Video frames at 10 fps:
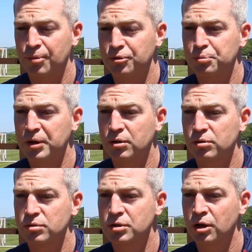It's been,
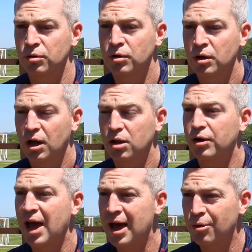you know, a lot
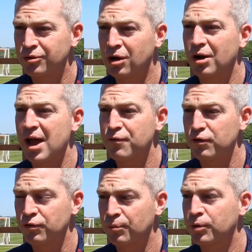of hours and a lot of
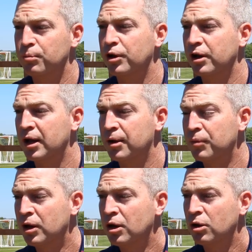effort from them,
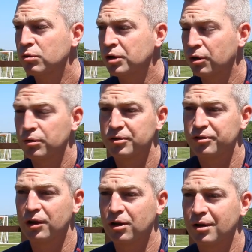but you know, there's
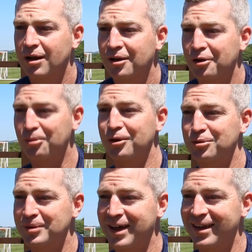still a lot of work to
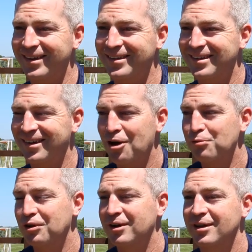be done, and
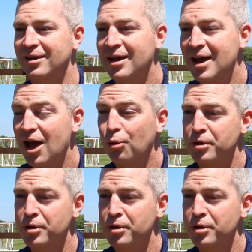hopefully I can help